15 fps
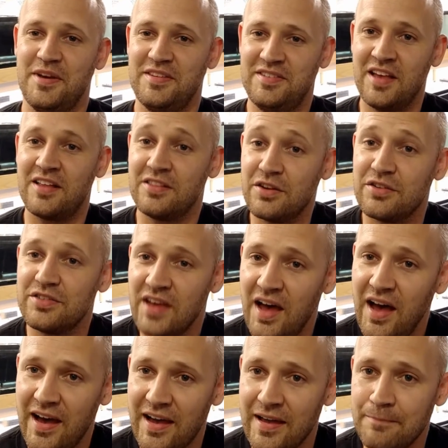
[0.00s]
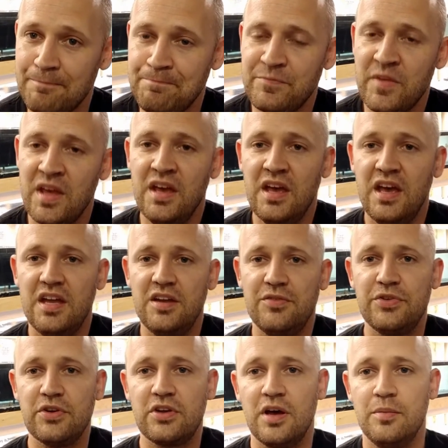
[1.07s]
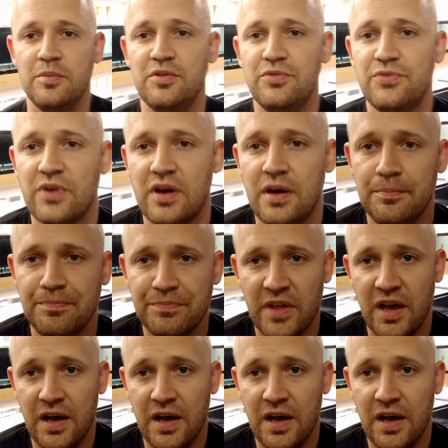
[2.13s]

take a little time. And if they're coming from